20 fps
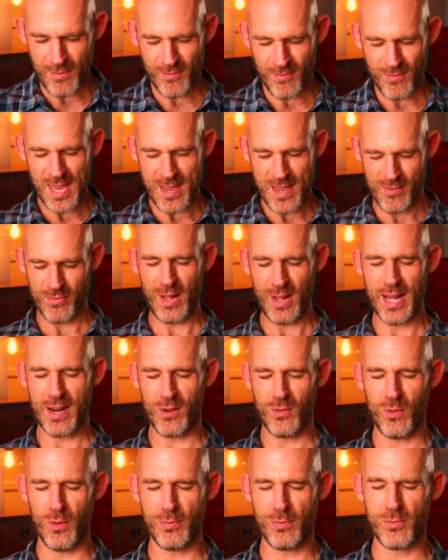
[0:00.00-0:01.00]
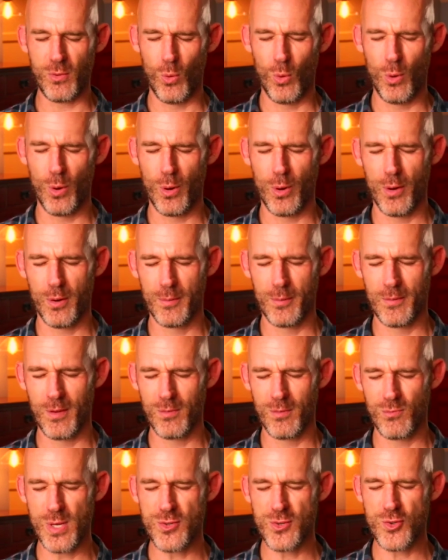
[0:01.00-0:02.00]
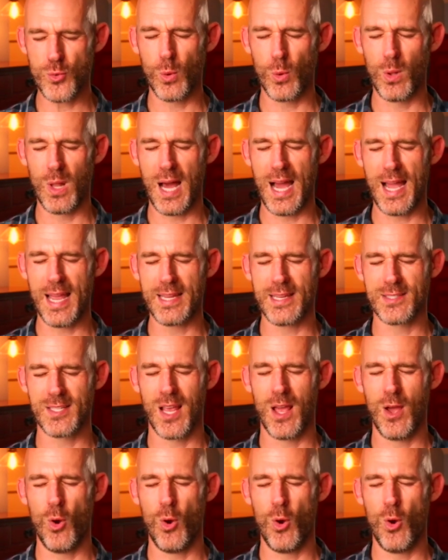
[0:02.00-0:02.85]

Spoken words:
feet flat on the floor, visualize